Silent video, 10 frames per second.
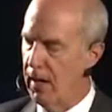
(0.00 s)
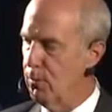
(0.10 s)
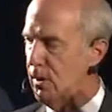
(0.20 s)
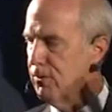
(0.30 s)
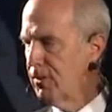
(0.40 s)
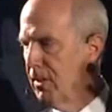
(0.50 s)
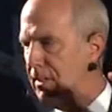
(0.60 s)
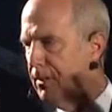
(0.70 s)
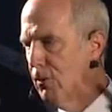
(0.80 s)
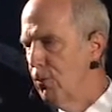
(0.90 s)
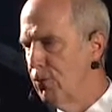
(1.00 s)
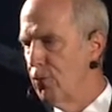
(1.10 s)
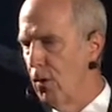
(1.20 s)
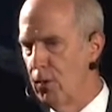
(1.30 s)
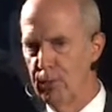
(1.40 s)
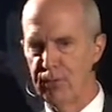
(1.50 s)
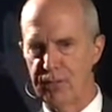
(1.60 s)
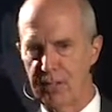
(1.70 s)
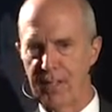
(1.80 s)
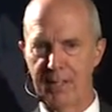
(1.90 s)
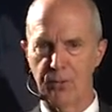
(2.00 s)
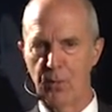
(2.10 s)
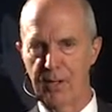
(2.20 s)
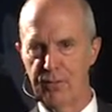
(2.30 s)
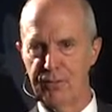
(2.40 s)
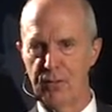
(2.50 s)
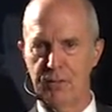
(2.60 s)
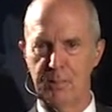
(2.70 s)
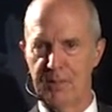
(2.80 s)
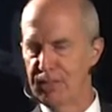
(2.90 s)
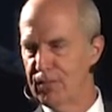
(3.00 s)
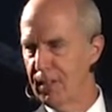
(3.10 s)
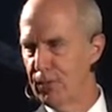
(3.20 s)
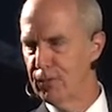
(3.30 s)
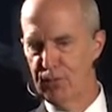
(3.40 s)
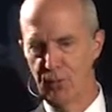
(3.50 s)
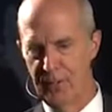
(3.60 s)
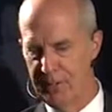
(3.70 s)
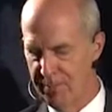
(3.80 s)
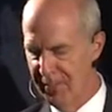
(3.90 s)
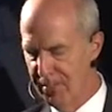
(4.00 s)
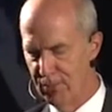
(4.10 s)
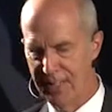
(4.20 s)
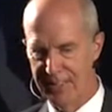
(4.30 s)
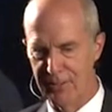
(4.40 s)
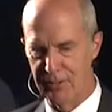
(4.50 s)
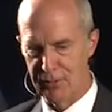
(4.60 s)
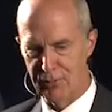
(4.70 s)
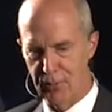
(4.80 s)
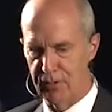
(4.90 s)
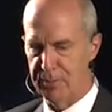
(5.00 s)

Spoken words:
We're starting to use drones to collect whale snot, but that's another story. related to stress.